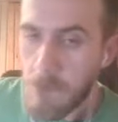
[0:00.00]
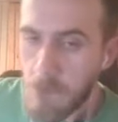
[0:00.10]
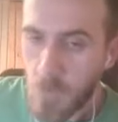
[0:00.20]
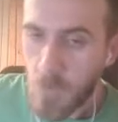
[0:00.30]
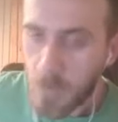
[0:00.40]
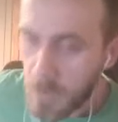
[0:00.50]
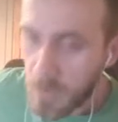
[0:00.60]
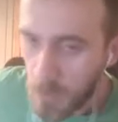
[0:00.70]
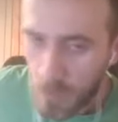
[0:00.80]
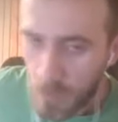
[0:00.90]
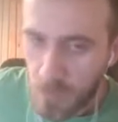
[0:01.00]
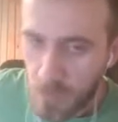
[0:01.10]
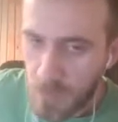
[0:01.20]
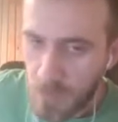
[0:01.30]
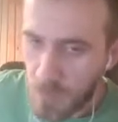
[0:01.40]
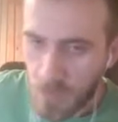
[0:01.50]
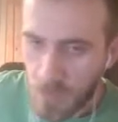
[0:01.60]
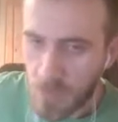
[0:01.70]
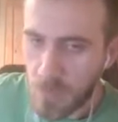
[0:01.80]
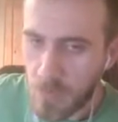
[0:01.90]
What does that mean?
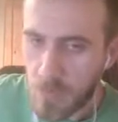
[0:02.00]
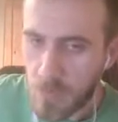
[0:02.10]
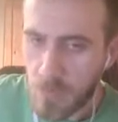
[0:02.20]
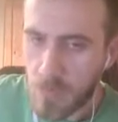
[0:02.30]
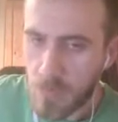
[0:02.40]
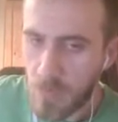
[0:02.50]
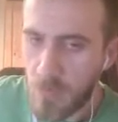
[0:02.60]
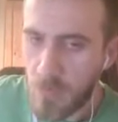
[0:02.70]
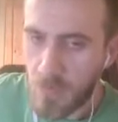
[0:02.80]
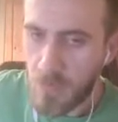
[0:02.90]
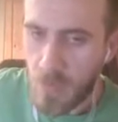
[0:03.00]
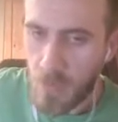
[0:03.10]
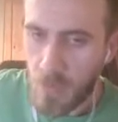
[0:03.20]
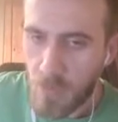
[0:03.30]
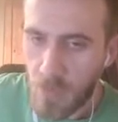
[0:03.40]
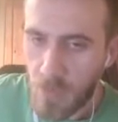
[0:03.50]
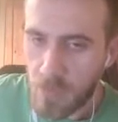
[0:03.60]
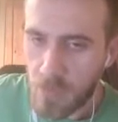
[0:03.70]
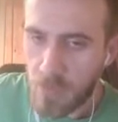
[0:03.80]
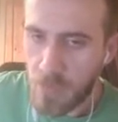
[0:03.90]
Improve the army battles
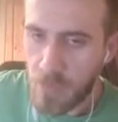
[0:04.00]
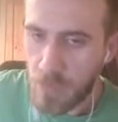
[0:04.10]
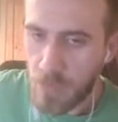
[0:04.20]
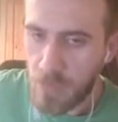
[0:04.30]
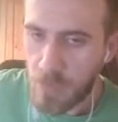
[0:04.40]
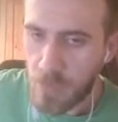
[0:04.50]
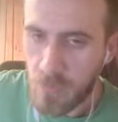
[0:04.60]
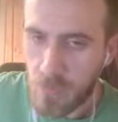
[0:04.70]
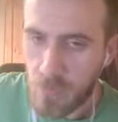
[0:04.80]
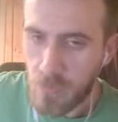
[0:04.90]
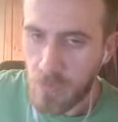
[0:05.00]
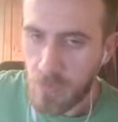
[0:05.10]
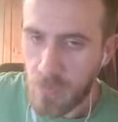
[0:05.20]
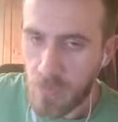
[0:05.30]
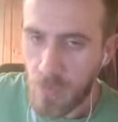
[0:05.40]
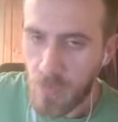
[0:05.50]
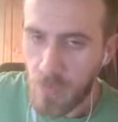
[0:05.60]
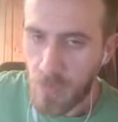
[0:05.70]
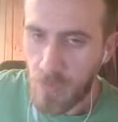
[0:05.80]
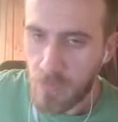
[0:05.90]
result. The army
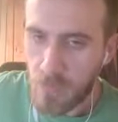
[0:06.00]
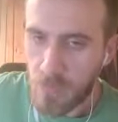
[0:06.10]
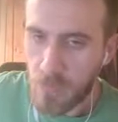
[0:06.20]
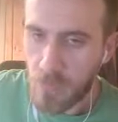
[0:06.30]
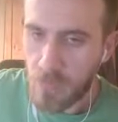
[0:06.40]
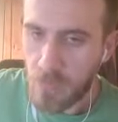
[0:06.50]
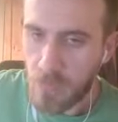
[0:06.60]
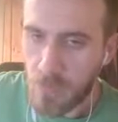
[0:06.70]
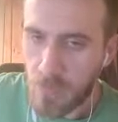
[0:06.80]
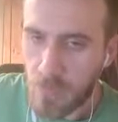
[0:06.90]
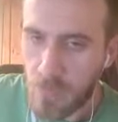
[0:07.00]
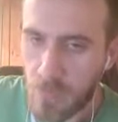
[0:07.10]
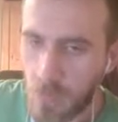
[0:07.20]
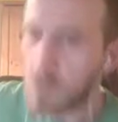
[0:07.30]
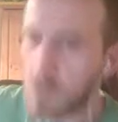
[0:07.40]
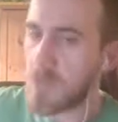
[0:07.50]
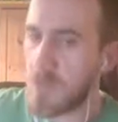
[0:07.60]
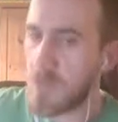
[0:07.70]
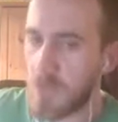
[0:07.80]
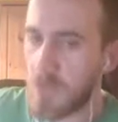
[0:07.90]
battle result. What does that
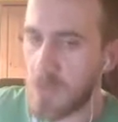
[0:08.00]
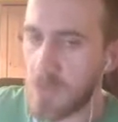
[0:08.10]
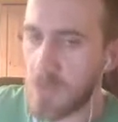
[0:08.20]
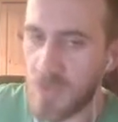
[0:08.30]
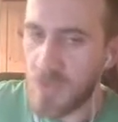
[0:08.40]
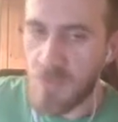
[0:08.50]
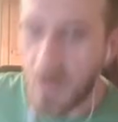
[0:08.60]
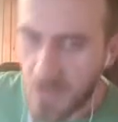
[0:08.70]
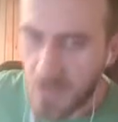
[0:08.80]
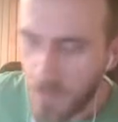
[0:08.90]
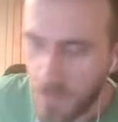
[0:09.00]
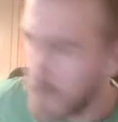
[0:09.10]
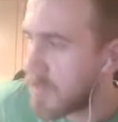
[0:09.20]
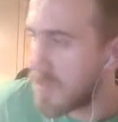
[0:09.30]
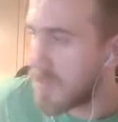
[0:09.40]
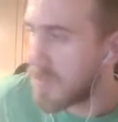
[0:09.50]
mean? Did they buff something? Did they nerf